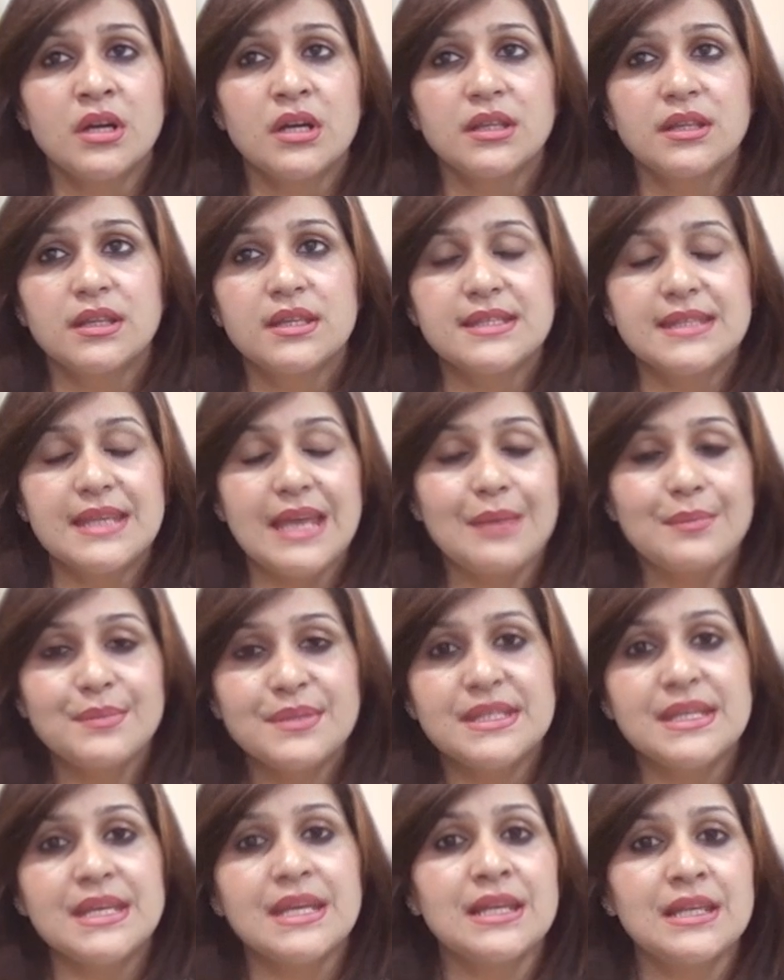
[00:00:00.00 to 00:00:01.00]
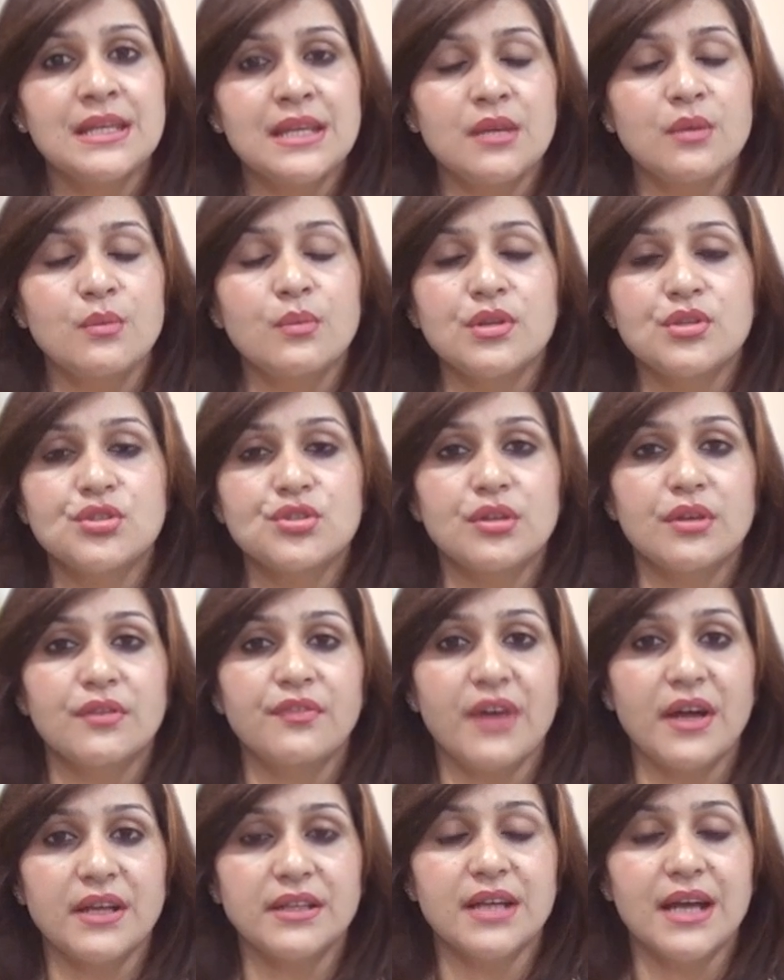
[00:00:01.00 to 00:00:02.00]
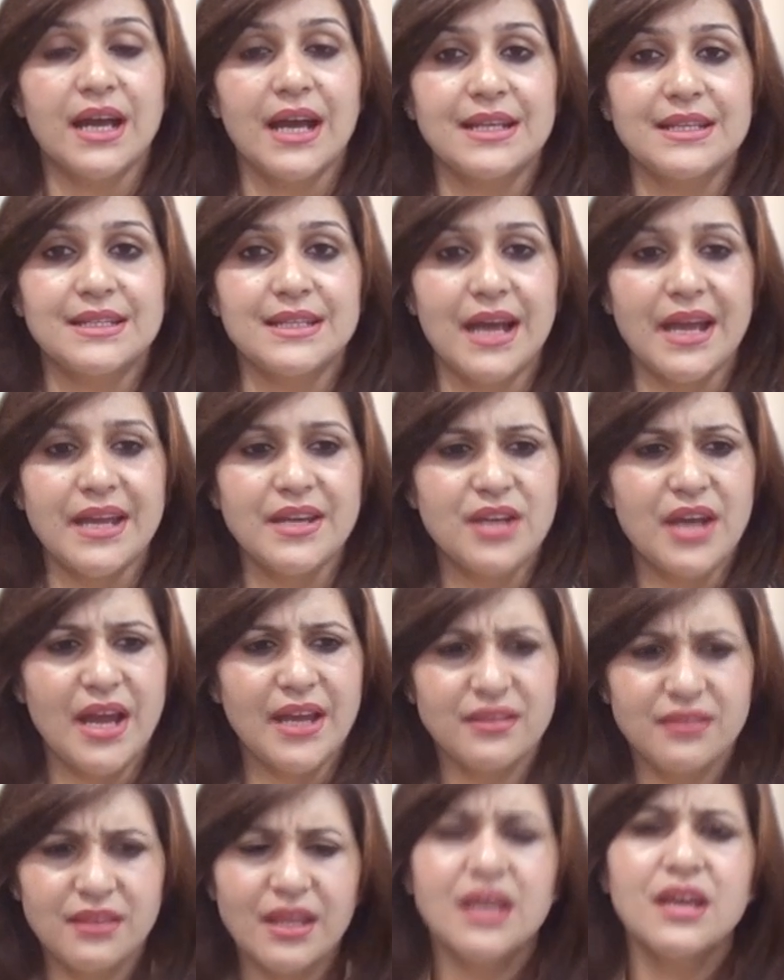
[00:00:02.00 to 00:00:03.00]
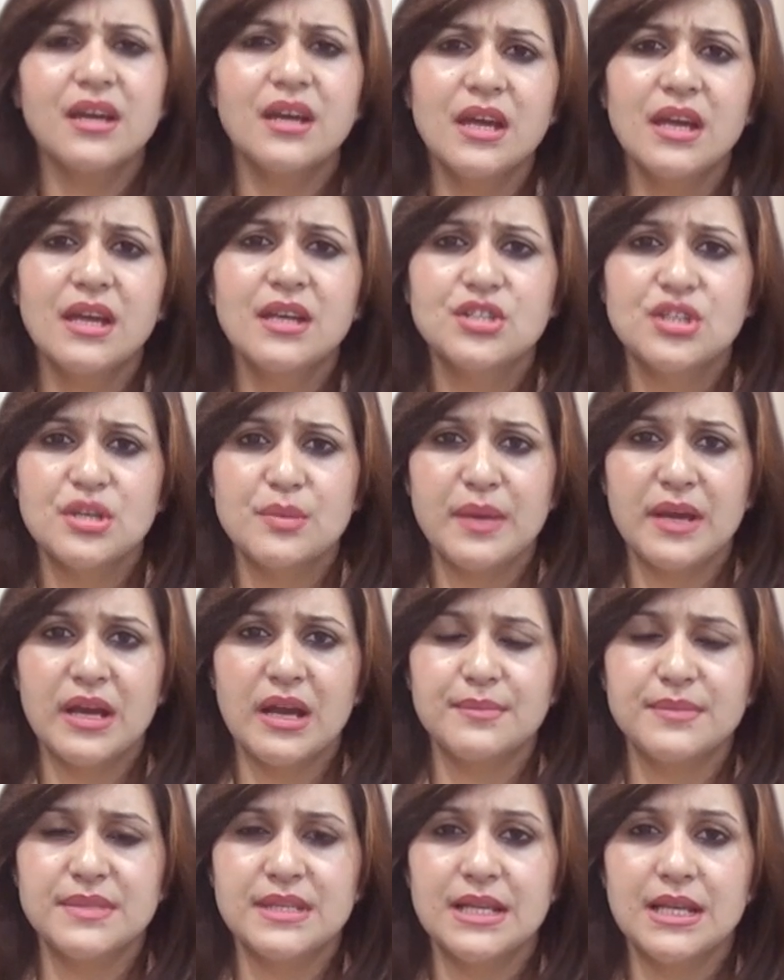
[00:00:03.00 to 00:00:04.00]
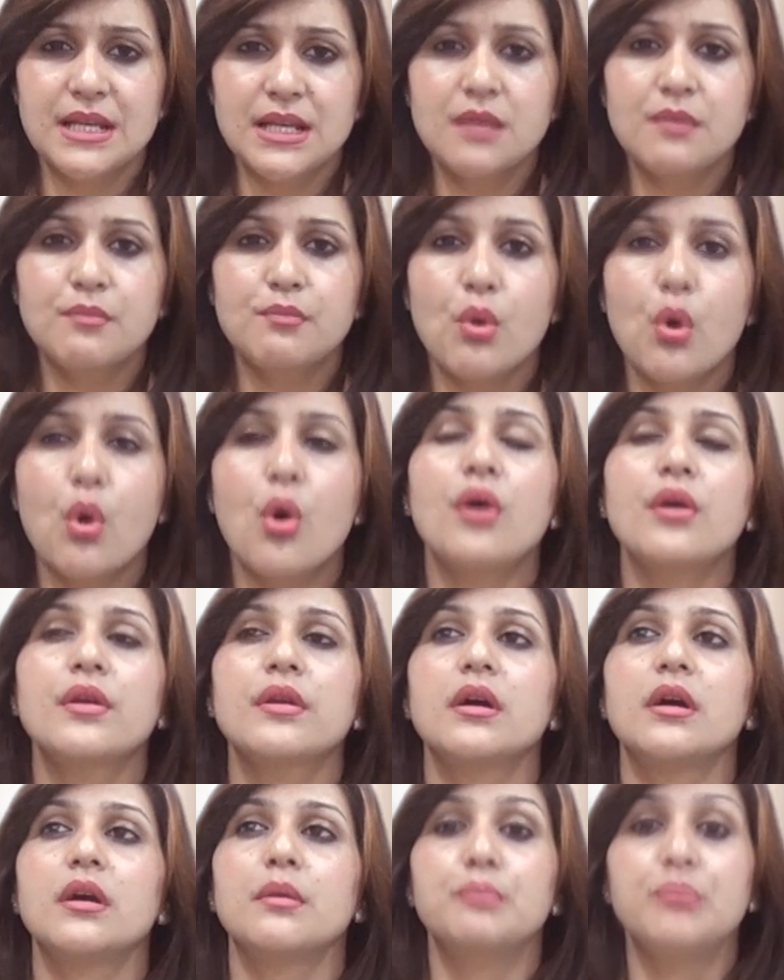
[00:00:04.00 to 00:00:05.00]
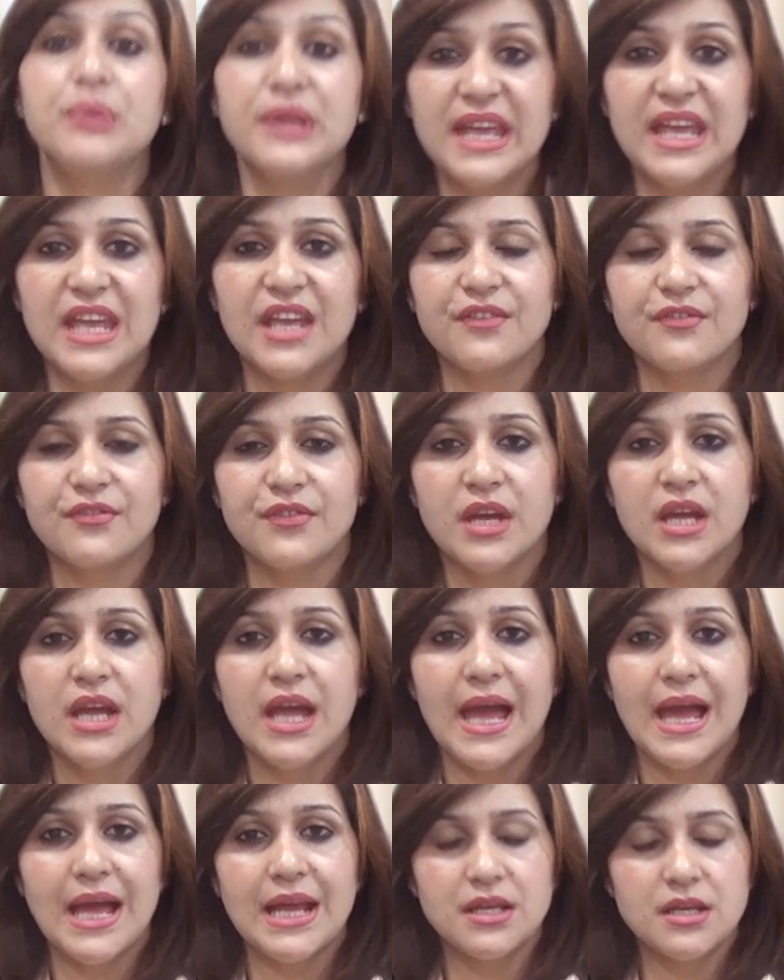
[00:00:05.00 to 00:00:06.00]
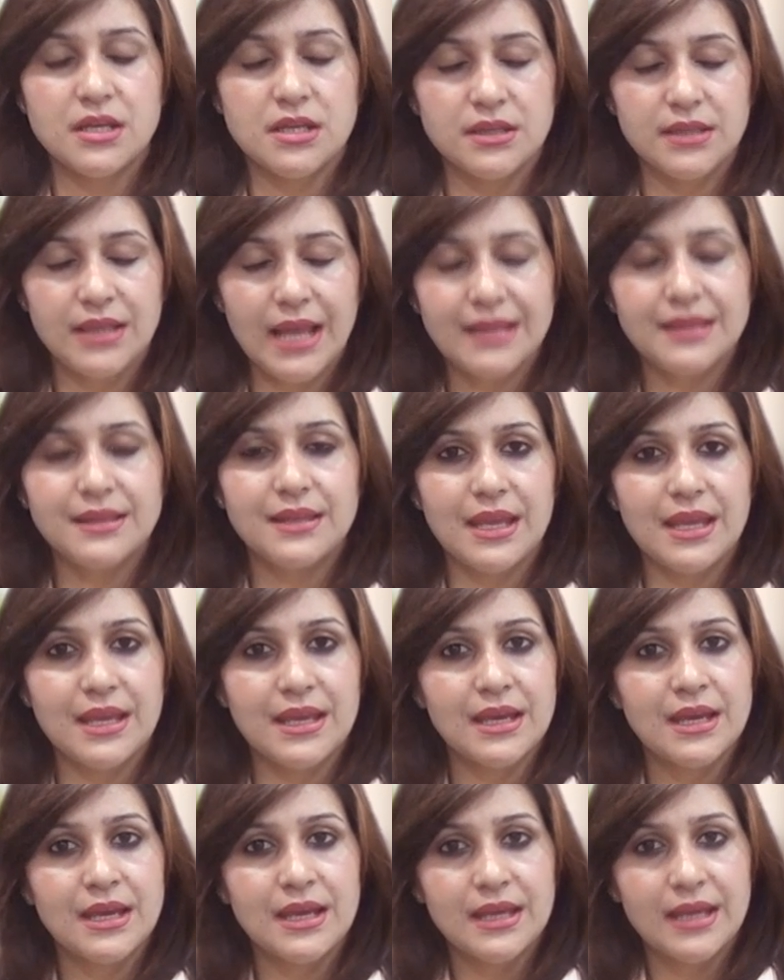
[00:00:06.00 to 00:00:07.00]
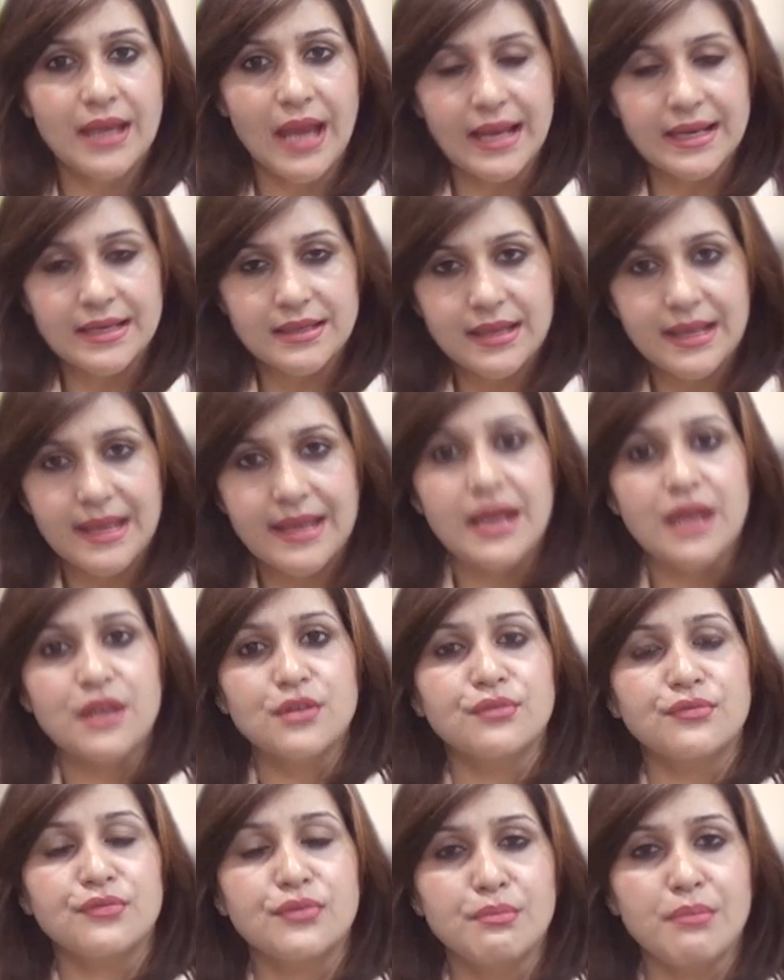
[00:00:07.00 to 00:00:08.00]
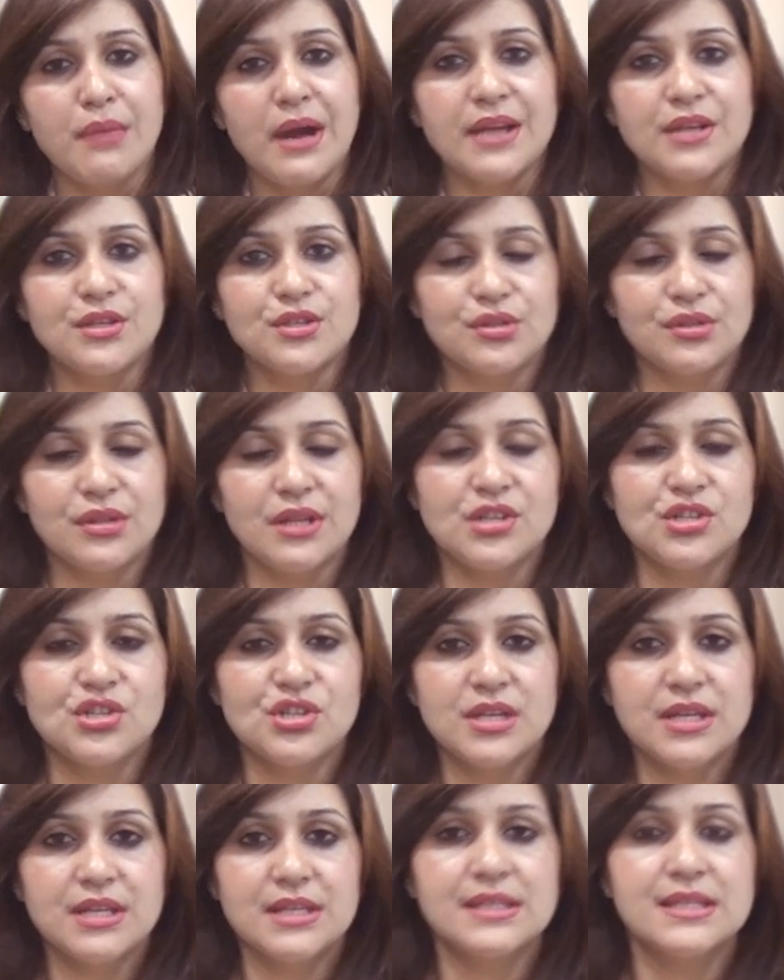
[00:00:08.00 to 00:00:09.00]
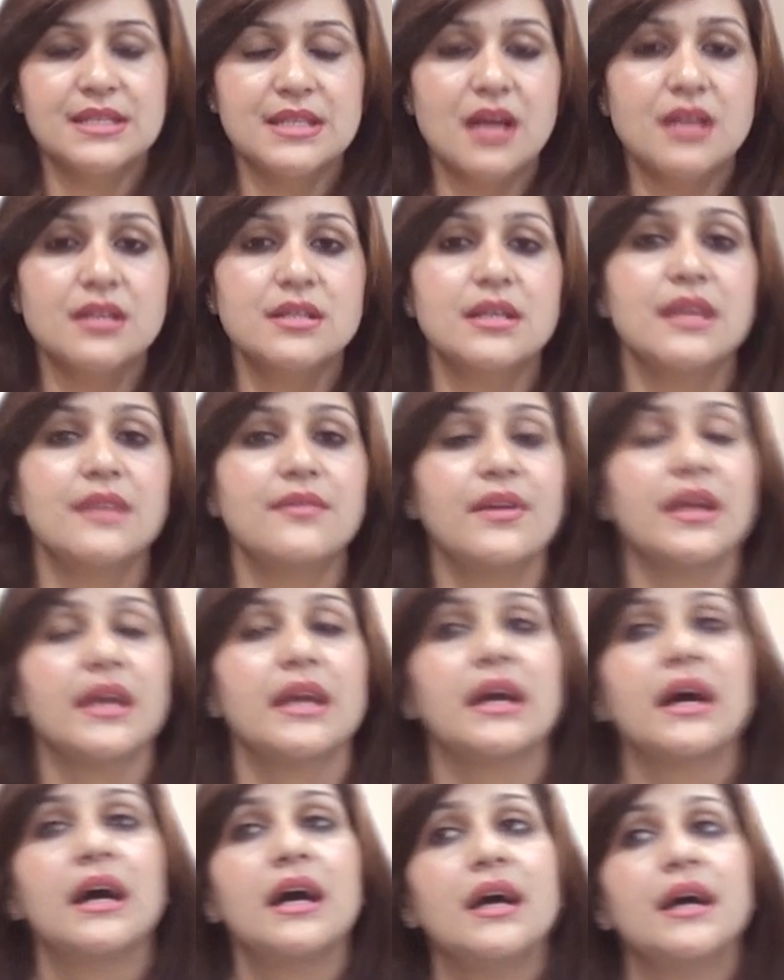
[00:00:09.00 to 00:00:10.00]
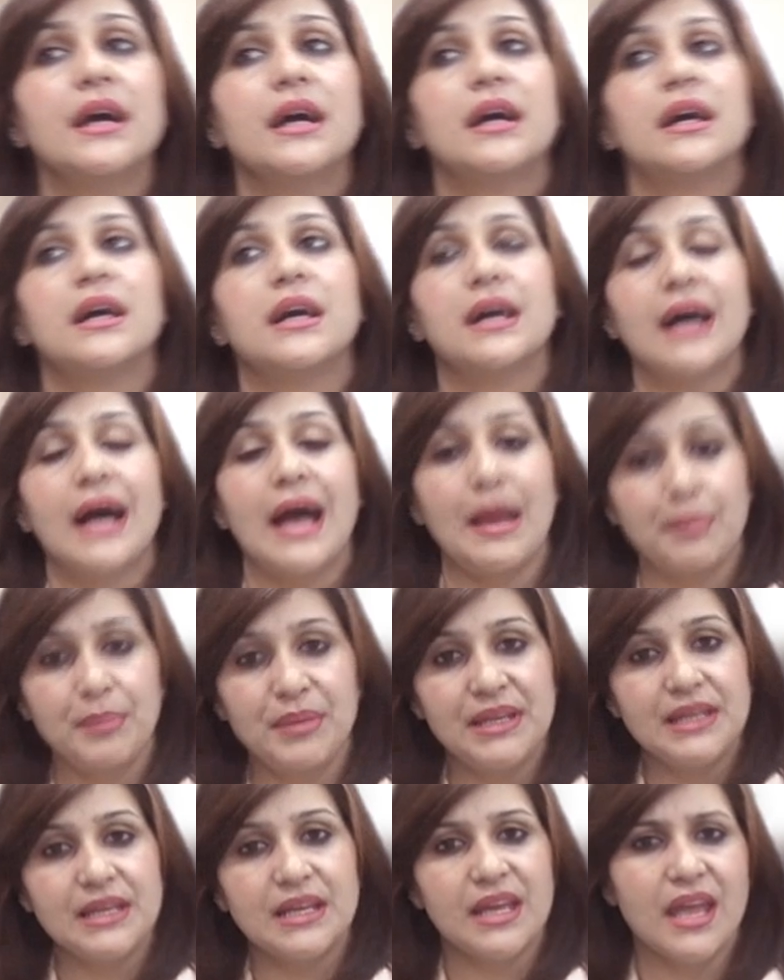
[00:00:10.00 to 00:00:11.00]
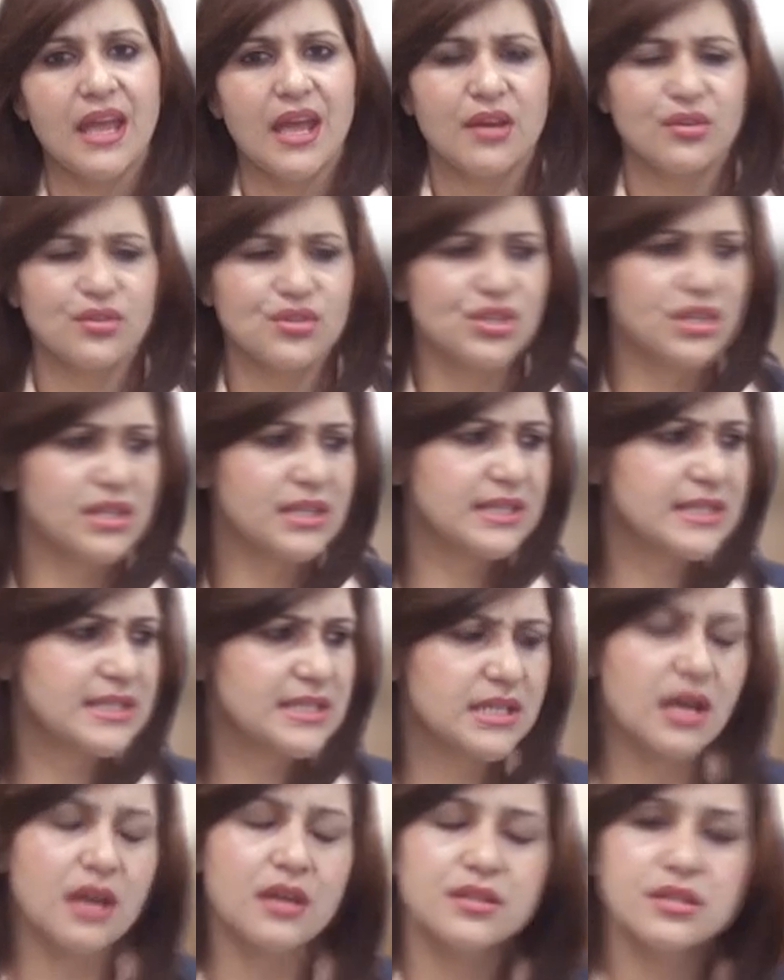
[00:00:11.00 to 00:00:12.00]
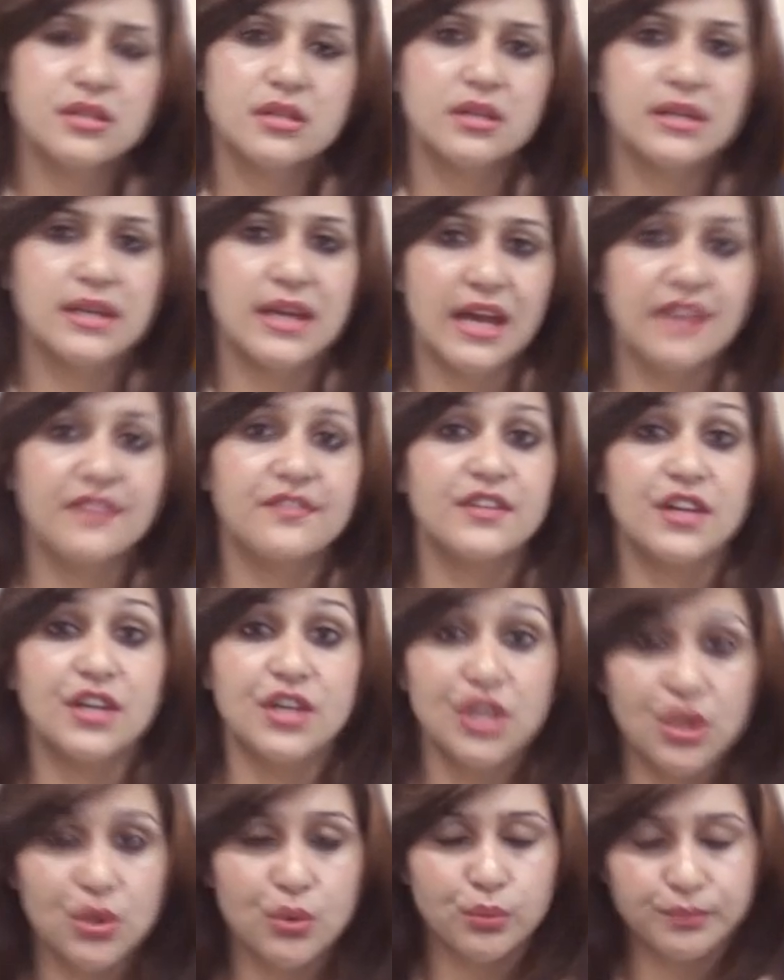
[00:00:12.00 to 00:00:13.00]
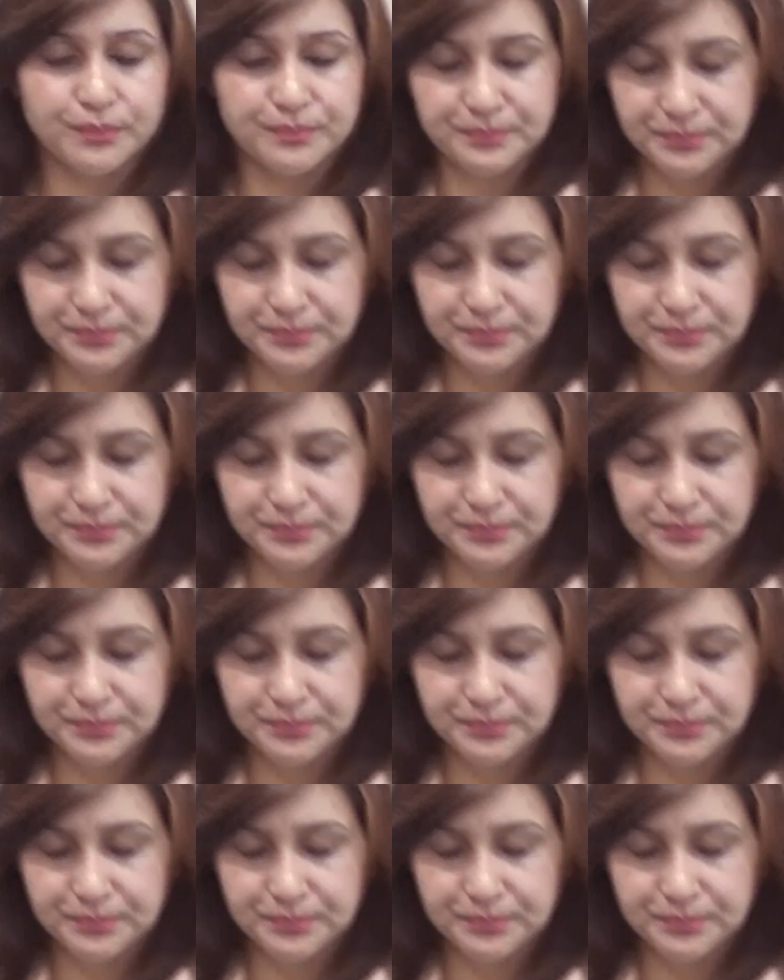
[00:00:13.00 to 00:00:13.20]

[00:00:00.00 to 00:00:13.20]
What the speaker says: the same scene in which the father had died, I think she becomes a little more brave, and that thing can get out of her mind, so that she can start living happily again, or she can start her life anew.